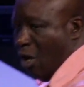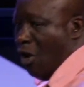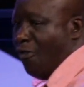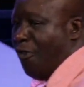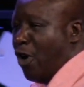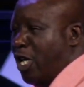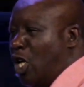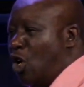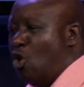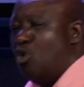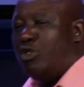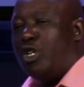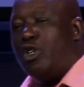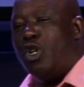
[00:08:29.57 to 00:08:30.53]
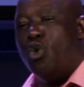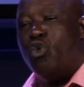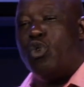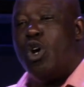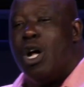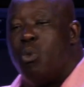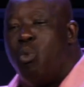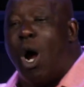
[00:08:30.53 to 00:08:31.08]
for you to do
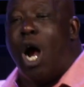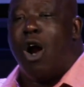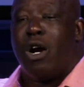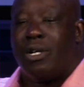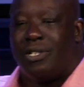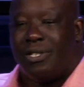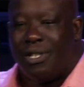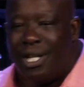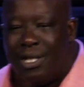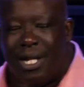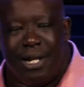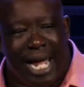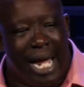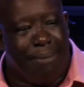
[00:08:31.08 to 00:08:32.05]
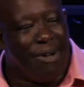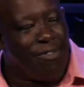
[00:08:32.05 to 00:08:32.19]
good works in the name of